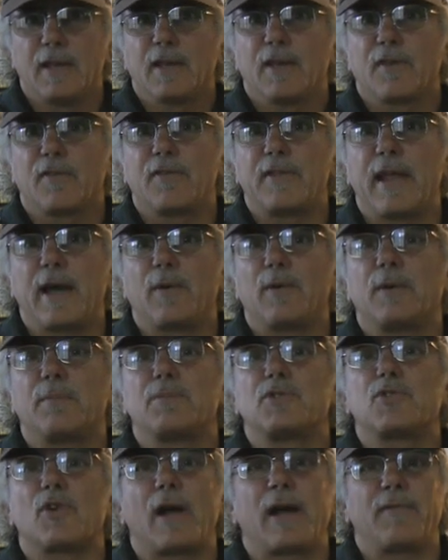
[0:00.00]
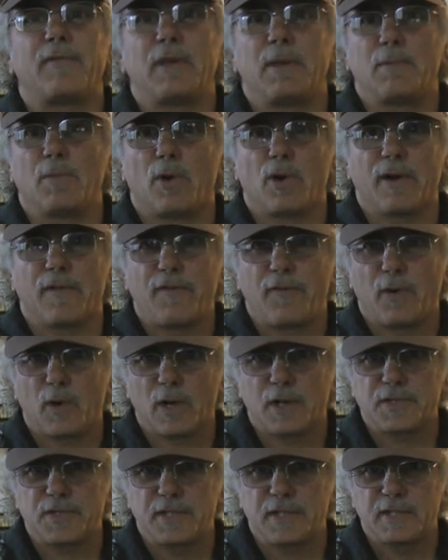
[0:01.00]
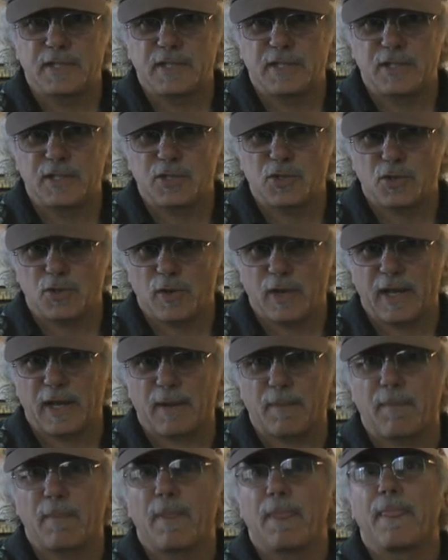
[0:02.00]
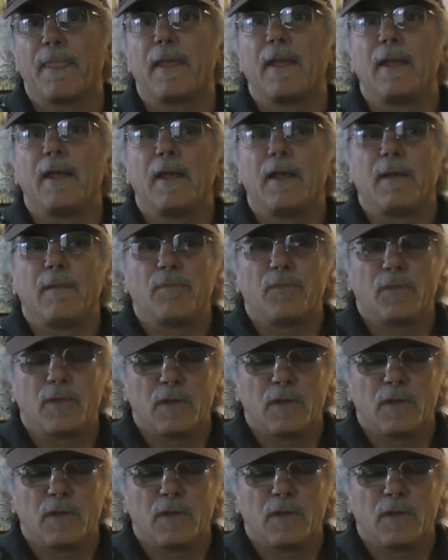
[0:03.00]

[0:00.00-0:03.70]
because now I'm driving more force into the string.